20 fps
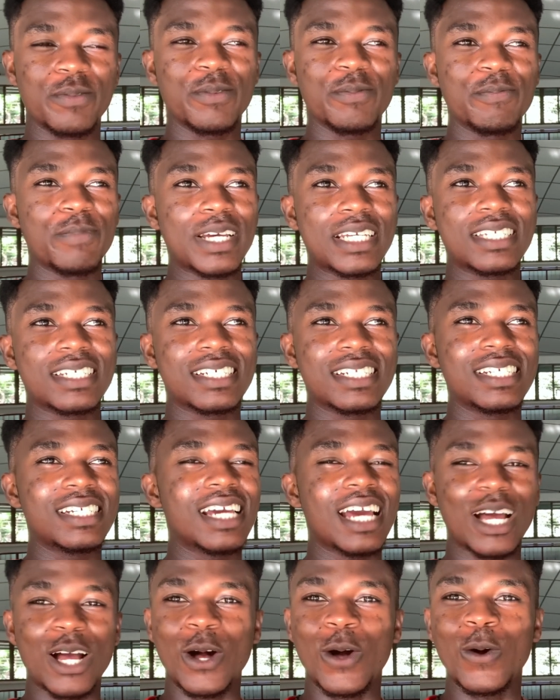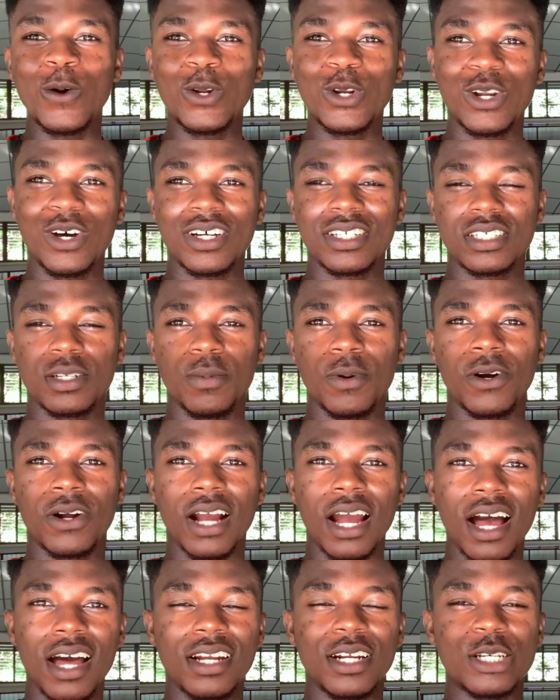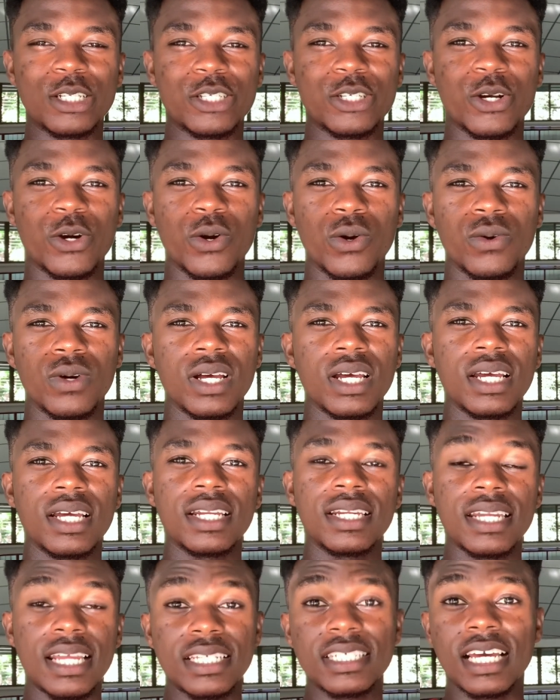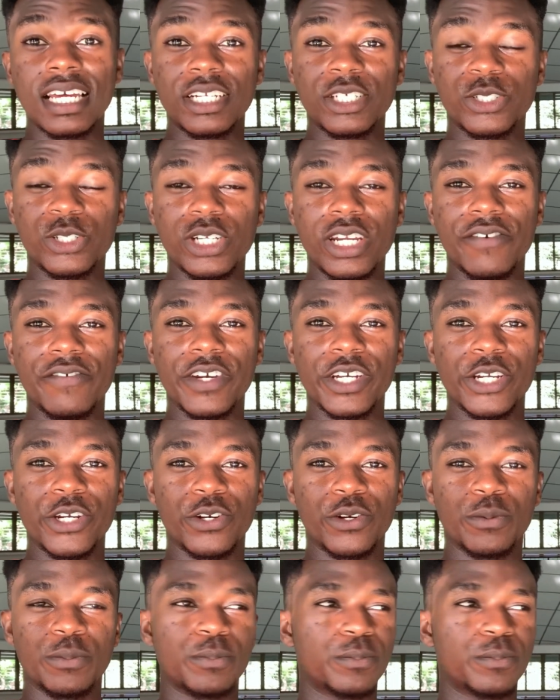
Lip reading: basically a whole lot about Ghana. So let's get into the video.